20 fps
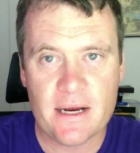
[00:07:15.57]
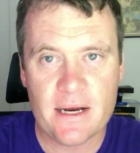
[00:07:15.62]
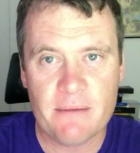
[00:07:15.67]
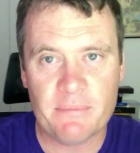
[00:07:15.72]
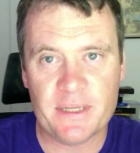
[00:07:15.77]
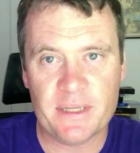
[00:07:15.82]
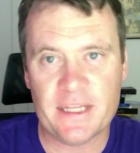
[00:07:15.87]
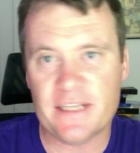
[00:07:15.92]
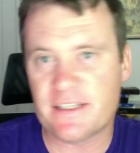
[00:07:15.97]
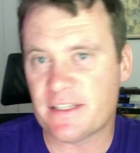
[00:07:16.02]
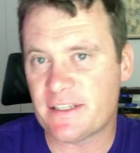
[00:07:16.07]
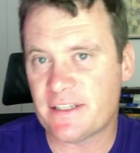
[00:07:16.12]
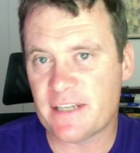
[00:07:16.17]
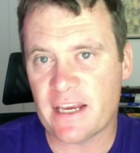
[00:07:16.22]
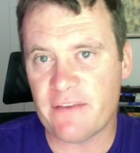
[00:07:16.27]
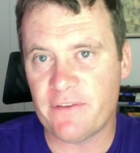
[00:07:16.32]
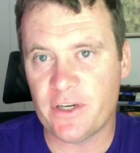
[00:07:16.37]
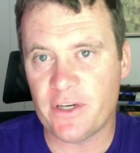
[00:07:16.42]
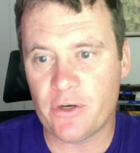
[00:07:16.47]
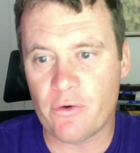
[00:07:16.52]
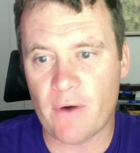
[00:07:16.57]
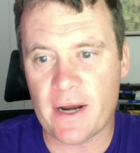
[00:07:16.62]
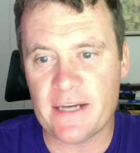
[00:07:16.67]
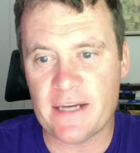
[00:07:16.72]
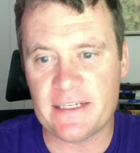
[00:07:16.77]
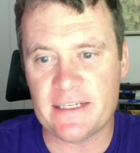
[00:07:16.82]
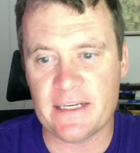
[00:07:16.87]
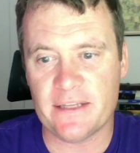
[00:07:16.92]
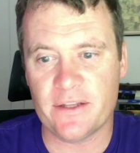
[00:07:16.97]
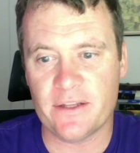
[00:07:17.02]
But there's a saving grace
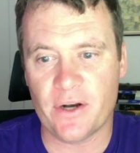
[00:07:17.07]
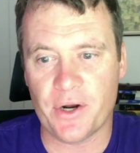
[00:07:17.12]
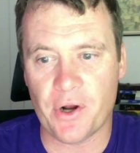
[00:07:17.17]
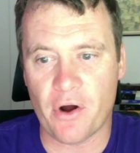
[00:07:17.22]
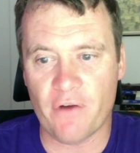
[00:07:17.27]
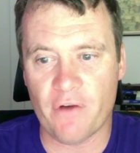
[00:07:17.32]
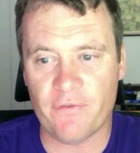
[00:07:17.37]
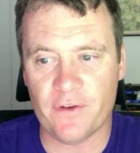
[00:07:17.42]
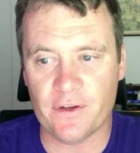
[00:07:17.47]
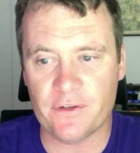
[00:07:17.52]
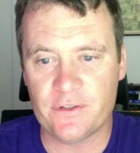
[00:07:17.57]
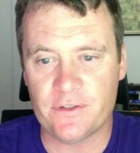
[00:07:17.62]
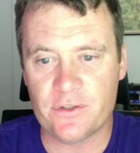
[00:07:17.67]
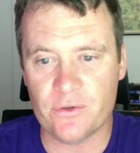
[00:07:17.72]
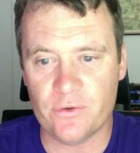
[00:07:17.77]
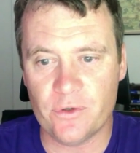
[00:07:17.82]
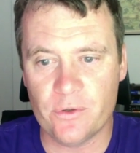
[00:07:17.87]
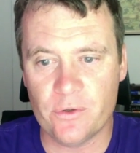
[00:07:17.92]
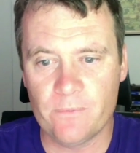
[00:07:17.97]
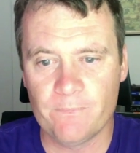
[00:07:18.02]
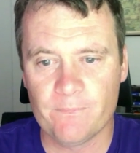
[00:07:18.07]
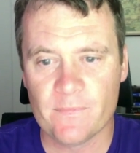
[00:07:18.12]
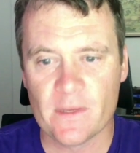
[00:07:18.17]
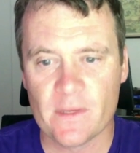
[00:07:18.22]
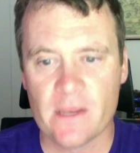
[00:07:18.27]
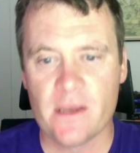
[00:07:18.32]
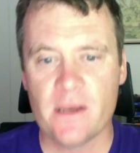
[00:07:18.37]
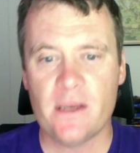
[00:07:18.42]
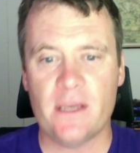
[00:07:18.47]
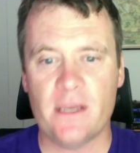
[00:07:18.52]
here that I offer to you,
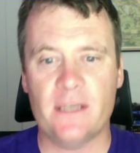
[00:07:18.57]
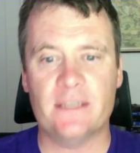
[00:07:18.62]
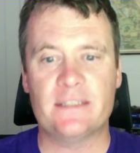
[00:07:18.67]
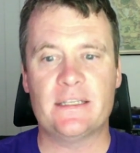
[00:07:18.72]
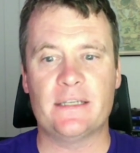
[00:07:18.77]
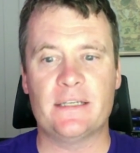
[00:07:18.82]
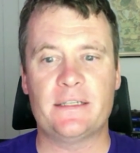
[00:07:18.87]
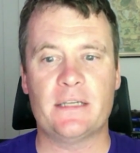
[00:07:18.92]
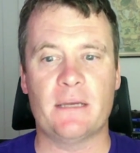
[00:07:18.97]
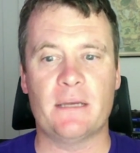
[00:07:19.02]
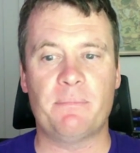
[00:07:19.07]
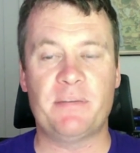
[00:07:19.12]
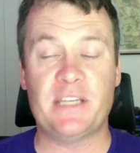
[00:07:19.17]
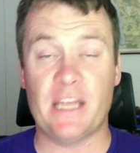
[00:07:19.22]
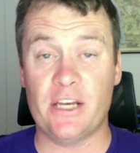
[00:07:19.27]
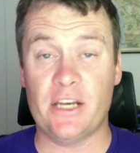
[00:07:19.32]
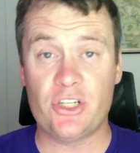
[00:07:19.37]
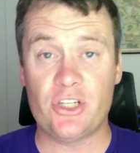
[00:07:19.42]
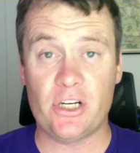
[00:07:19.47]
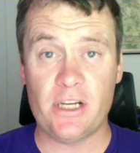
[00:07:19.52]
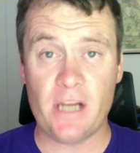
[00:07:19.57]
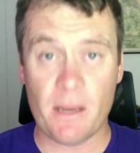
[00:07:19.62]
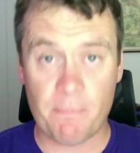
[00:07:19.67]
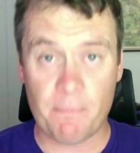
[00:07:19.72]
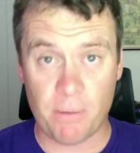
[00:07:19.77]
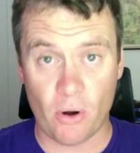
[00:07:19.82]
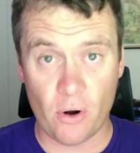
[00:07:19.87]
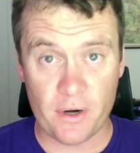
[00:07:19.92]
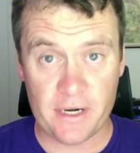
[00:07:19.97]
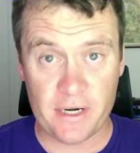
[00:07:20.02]
is that potentially
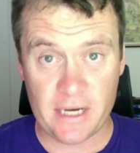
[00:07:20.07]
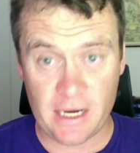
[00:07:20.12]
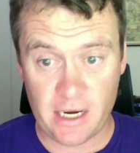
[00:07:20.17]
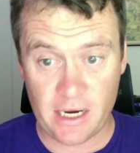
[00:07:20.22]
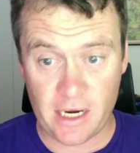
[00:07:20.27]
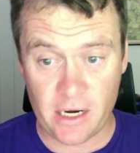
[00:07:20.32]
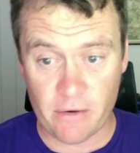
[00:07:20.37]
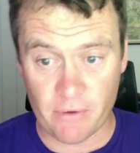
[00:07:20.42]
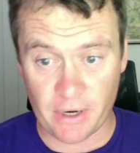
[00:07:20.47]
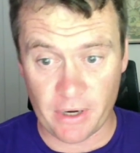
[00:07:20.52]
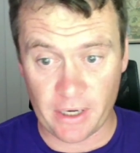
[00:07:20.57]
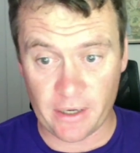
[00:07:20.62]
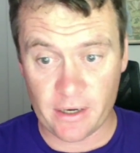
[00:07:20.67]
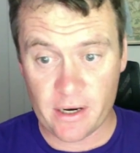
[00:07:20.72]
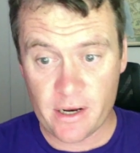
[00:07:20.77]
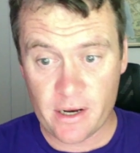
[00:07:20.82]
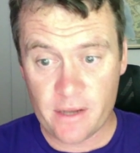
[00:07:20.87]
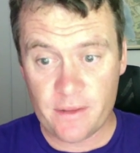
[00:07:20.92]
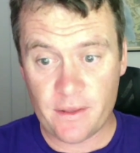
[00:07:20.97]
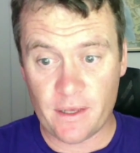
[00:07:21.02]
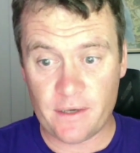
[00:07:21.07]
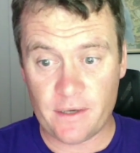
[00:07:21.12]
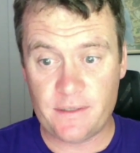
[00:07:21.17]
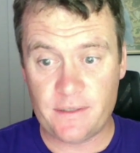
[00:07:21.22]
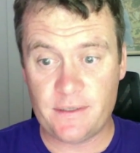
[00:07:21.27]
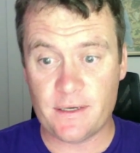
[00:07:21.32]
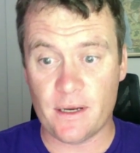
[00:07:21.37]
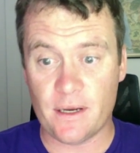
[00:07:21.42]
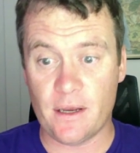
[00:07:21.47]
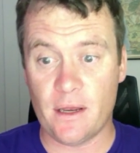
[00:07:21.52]
upon hearing that
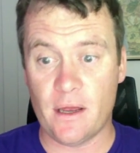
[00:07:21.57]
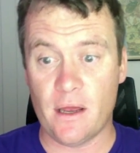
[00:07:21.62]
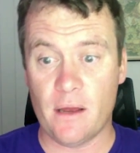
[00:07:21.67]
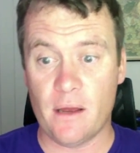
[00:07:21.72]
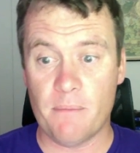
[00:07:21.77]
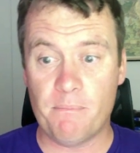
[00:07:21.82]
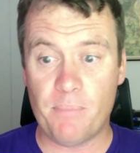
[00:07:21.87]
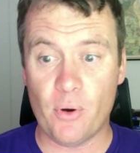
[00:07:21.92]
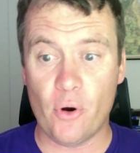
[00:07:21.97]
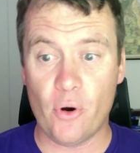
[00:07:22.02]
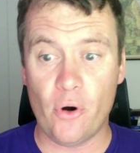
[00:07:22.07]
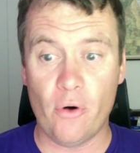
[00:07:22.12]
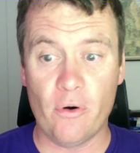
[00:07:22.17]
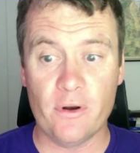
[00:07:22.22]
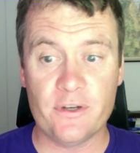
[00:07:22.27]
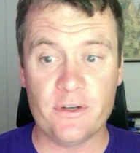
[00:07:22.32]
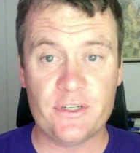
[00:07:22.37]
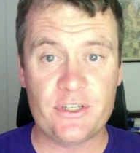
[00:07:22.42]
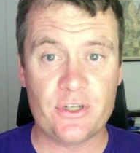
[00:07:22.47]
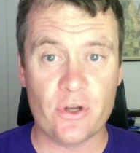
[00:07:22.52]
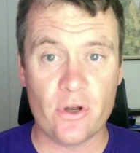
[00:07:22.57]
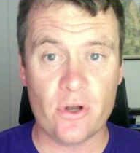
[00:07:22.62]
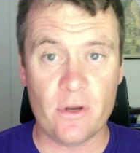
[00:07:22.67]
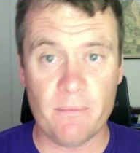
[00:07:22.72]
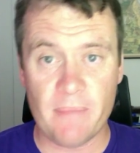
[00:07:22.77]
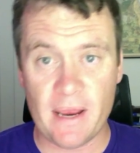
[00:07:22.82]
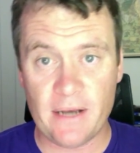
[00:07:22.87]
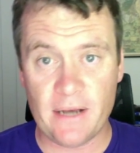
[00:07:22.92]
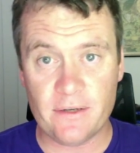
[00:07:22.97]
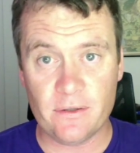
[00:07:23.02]
Burr on
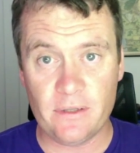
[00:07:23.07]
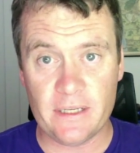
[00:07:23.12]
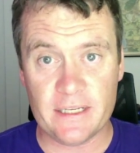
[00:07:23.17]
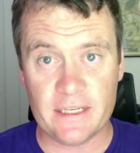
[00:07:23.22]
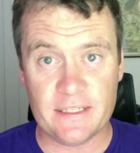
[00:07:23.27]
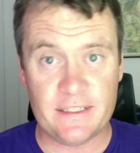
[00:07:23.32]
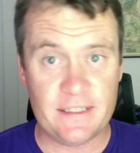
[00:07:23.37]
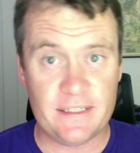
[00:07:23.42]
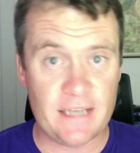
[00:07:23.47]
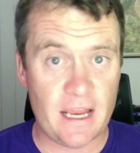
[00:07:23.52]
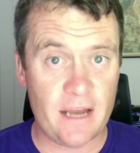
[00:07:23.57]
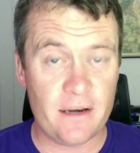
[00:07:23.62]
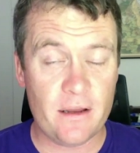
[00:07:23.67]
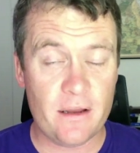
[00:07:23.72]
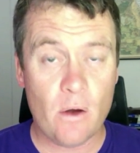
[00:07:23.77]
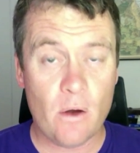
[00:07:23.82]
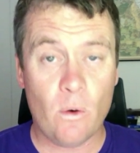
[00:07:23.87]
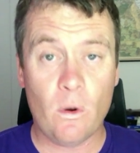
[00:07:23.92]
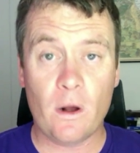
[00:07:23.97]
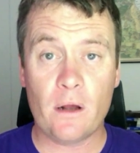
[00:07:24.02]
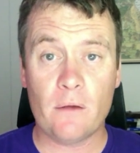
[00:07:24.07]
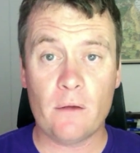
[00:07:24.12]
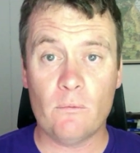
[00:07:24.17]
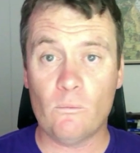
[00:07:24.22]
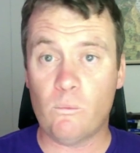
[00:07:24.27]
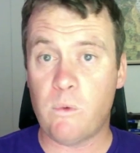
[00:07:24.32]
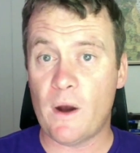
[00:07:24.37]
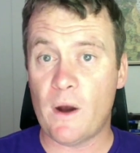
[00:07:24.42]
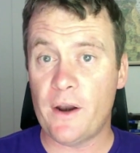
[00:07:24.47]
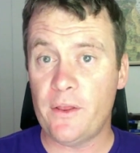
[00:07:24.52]
Sternmantle is dead,
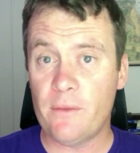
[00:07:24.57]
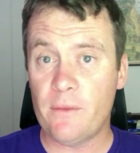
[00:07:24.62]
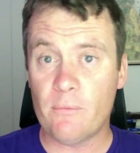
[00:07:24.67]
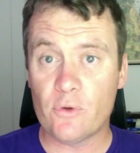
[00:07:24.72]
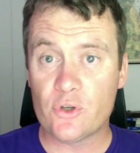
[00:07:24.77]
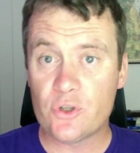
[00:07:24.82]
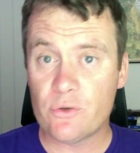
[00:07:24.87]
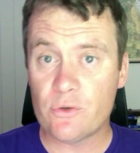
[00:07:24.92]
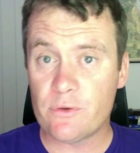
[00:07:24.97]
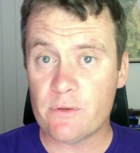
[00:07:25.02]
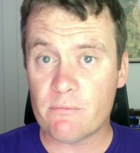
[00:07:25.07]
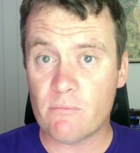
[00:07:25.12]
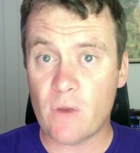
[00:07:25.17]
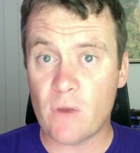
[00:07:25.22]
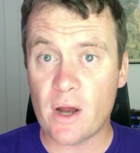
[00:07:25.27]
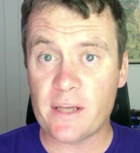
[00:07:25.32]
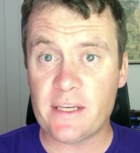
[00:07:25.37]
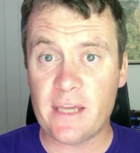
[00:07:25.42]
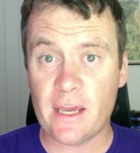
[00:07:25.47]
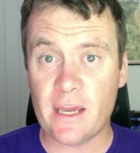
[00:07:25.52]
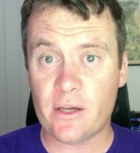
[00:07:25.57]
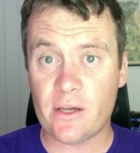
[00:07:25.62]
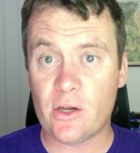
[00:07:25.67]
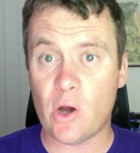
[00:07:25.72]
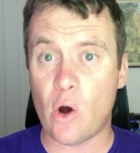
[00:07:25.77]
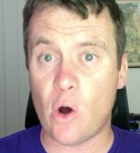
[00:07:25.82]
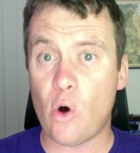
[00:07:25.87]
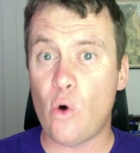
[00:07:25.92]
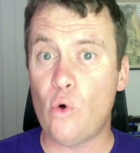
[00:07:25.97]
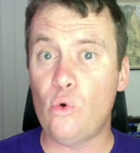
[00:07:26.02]
one of them or 2 of them might get
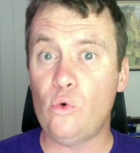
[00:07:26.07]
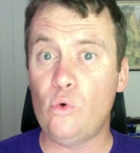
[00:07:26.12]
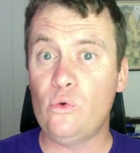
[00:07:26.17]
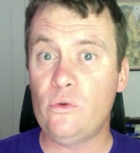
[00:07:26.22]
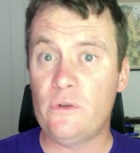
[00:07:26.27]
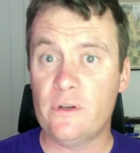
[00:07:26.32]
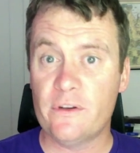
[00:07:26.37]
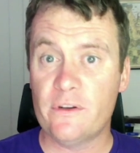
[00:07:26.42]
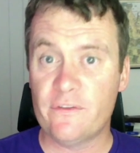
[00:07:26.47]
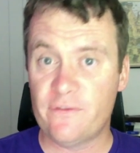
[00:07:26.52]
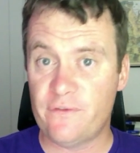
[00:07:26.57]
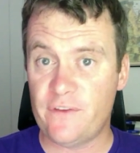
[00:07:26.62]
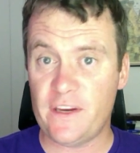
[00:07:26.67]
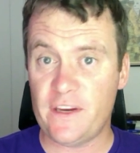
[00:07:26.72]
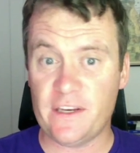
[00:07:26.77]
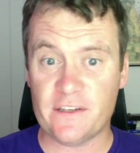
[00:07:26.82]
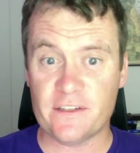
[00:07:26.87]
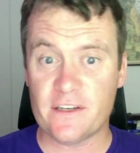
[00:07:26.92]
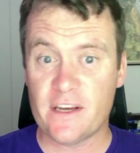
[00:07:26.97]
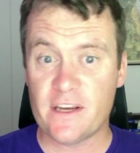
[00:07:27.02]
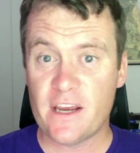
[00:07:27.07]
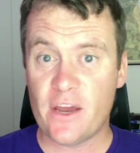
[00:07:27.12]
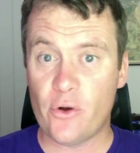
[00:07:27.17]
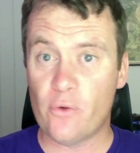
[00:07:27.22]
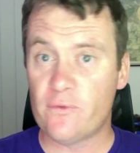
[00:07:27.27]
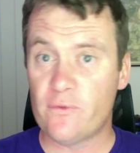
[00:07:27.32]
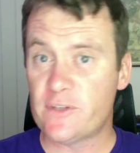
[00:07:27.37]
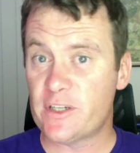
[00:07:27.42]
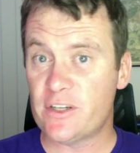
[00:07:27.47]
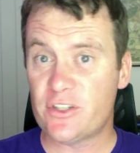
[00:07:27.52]
cold feet and all
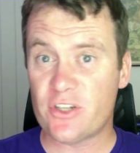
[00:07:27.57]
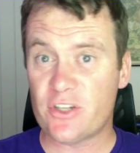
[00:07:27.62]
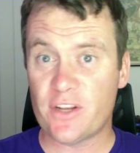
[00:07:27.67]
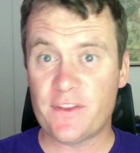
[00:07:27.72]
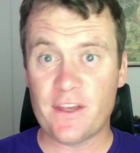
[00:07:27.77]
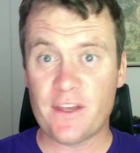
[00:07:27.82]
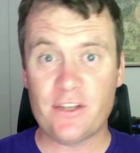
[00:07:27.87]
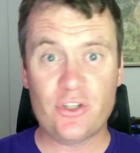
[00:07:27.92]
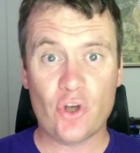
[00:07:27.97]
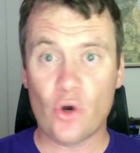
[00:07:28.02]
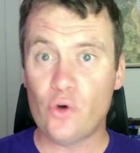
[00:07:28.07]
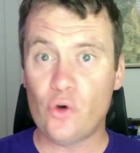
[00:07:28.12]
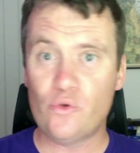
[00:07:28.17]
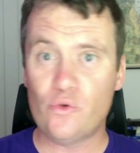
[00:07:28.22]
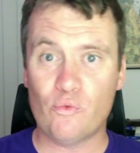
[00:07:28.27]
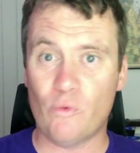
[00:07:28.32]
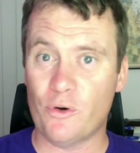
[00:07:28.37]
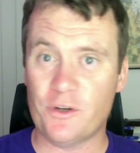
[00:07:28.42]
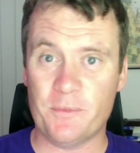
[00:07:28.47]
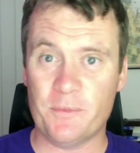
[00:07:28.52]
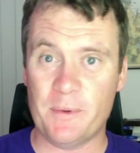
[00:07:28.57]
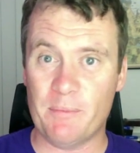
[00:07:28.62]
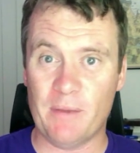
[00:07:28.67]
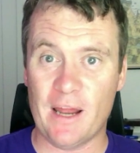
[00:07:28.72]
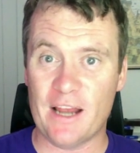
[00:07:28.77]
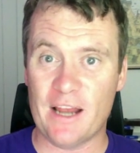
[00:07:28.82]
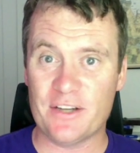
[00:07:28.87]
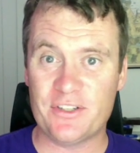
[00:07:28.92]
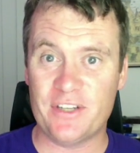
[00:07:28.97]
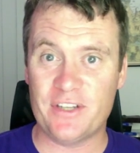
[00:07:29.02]
of a sudden decide they don't want to be
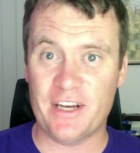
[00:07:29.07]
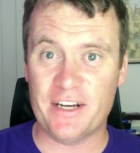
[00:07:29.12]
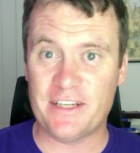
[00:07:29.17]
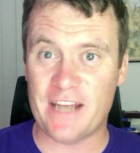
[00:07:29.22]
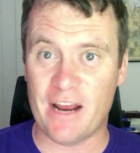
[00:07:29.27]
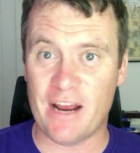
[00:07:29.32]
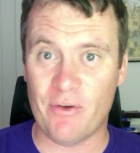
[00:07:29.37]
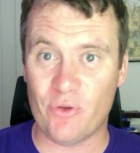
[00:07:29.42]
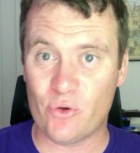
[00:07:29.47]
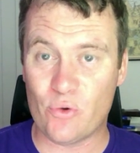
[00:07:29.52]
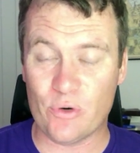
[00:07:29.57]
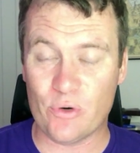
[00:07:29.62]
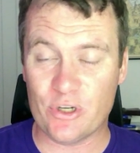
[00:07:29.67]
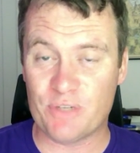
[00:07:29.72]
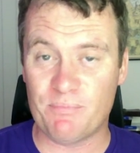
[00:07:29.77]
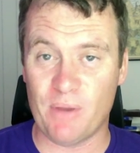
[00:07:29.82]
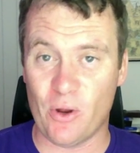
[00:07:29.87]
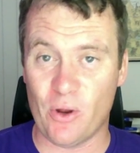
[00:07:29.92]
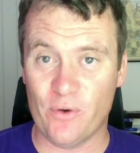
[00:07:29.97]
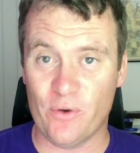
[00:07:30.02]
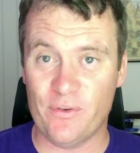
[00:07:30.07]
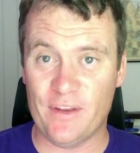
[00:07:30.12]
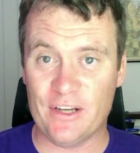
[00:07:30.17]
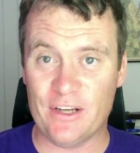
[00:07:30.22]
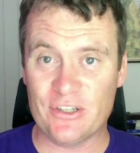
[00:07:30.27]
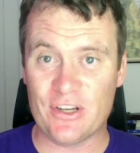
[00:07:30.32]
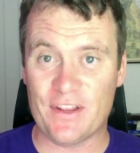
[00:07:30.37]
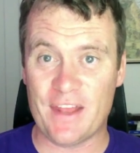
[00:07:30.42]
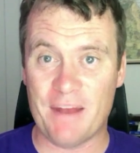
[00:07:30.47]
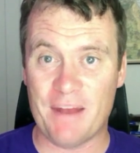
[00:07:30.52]
blasted in a tower that could explode and things
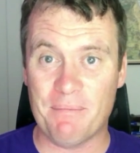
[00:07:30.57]
like that.